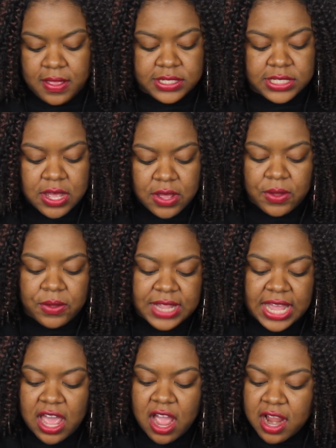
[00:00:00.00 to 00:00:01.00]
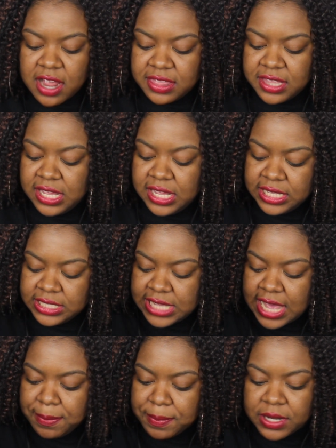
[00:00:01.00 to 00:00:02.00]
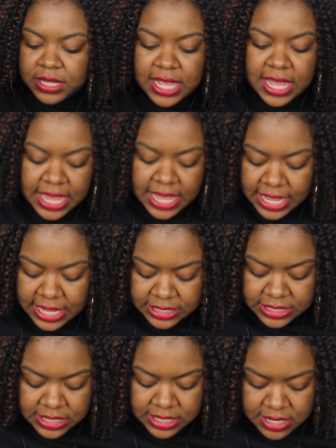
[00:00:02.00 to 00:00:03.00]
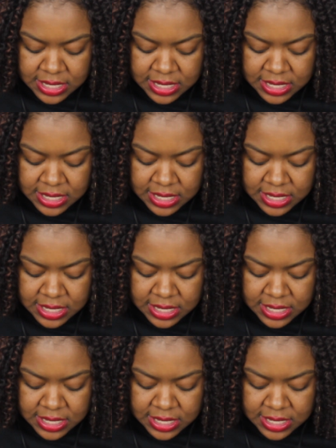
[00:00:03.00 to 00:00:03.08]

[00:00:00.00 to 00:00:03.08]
So they are the taper-legged